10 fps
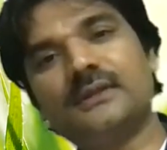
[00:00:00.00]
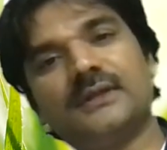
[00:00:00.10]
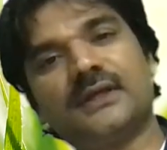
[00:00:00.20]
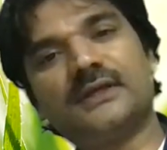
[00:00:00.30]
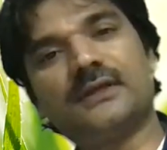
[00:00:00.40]

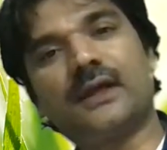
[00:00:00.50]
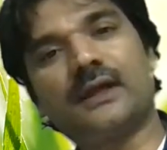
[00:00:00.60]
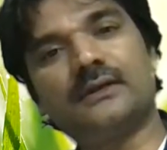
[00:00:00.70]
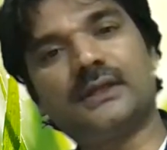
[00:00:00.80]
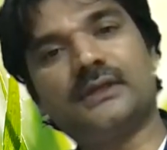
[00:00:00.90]

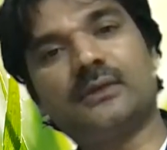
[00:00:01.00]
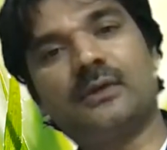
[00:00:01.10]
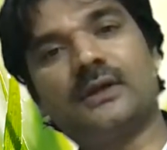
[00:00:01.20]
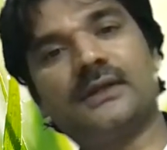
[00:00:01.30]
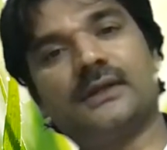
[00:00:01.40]
Get
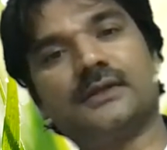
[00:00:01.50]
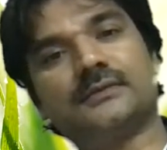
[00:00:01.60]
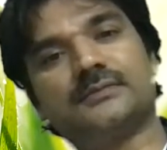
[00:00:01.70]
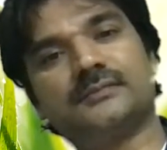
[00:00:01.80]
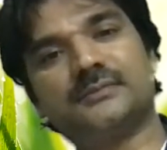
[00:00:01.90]
God here.
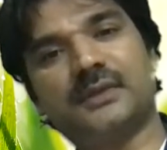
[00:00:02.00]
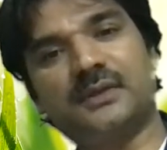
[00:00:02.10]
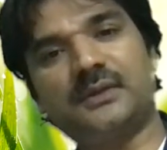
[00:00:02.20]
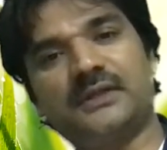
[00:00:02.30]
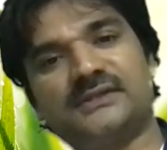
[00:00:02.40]
You
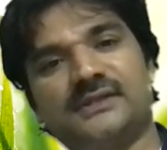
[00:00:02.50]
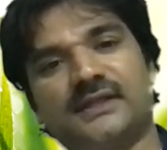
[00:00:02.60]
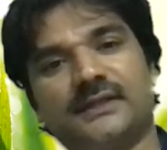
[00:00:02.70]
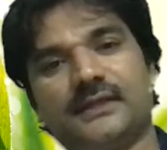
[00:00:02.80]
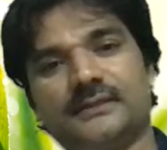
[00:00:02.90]
know, He's
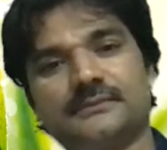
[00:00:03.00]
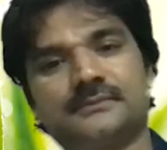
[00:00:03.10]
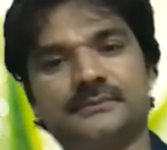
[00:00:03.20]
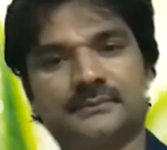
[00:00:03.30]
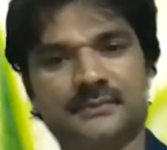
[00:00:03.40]
there here.
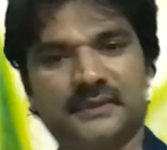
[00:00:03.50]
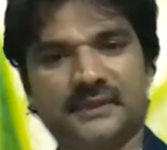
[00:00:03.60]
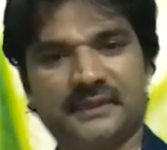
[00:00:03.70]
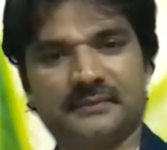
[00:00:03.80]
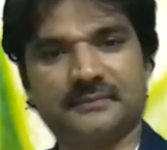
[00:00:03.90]
Get
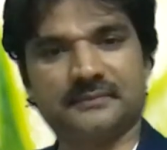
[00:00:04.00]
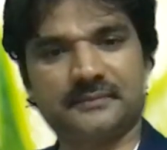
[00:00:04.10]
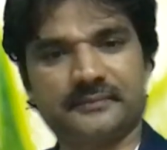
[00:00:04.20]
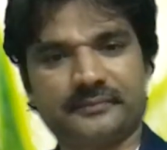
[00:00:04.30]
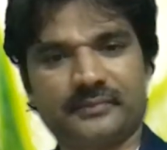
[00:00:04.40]
here.
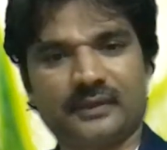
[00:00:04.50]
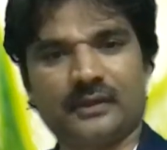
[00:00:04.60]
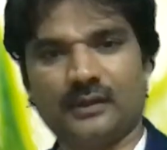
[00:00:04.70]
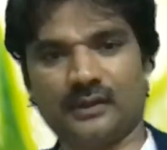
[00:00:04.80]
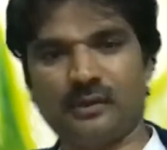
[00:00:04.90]

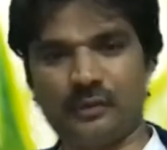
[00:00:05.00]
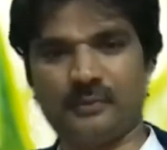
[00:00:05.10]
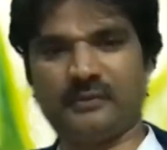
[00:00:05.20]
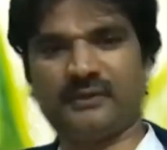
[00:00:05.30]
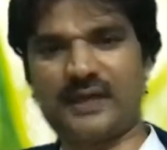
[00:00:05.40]

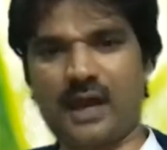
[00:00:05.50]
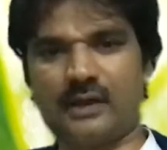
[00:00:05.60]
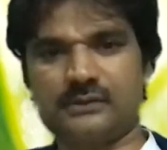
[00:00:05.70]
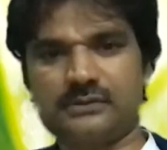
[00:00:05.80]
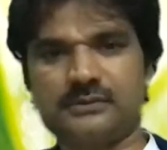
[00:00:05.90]
Open your
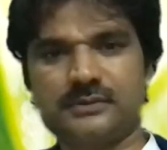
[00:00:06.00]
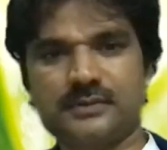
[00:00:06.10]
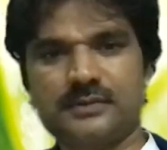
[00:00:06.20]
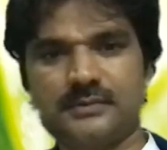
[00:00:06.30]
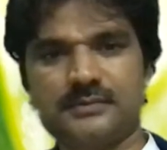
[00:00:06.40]
heart.
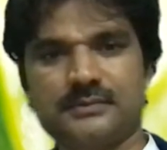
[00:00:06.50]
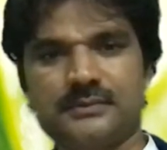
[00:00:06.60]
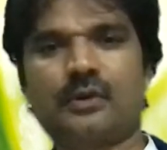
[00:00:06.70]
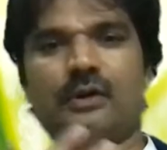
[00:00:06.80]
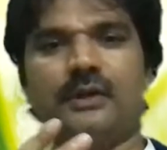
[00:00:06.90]

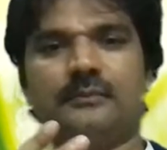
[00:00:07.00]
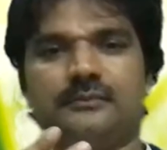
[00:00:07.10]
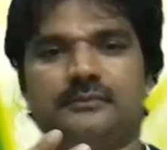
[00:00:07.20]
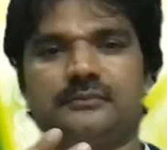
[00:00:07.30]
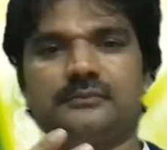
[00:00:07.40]
Call
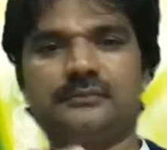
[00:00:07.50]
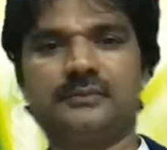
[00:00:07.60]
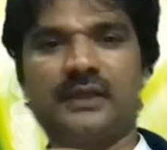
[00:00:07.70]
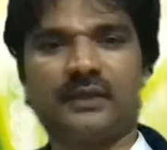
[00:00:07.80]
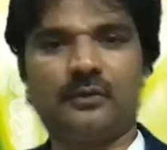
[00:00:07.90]
Him.
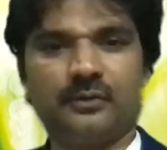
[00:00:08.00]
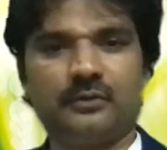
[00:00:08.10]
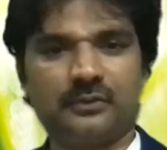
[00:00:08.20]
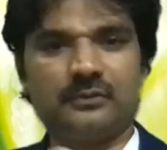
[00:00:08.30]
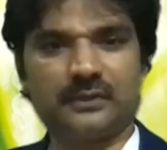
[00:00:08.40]
Like how
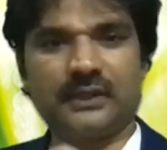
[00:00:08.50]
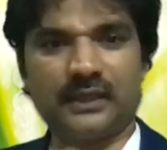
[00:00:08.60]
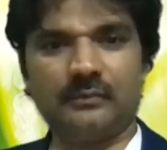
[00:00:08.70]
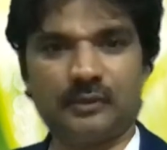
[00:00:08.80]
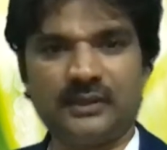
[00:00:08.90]
you
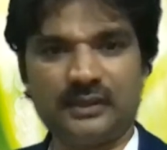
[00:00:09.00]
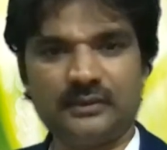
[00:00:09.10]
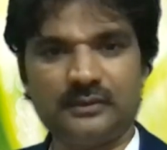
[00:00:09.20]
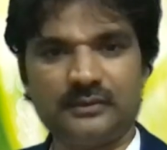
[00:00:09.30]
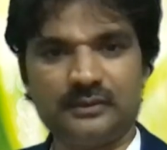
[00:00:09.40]
dial mobile
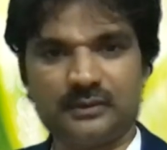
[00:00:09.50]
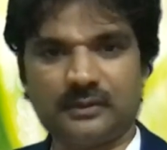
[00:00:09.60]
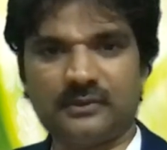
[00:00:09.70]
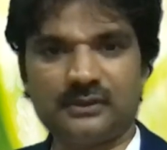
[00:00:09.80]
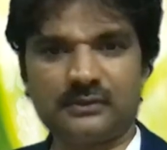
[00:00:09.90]

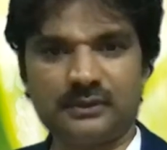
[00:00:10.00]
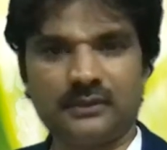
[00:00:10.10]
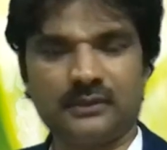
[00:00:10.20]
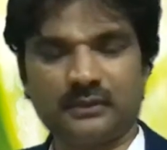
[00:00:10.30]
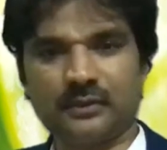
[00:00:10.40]
number.
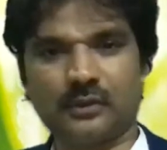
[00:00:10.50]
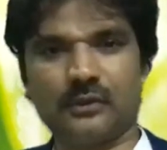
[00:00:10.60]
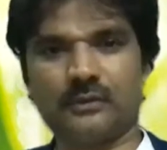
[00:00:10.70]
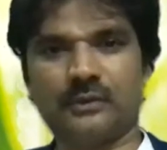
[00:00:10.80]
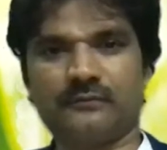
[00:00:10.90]

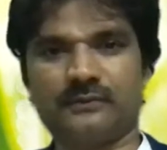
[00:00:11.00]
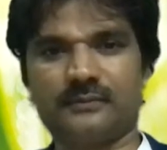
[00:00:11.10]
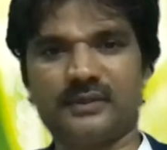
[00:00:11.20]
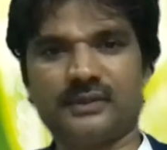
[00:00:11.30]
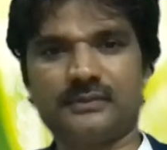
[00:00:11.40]
Call God from
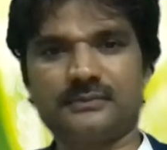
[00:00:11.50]
it.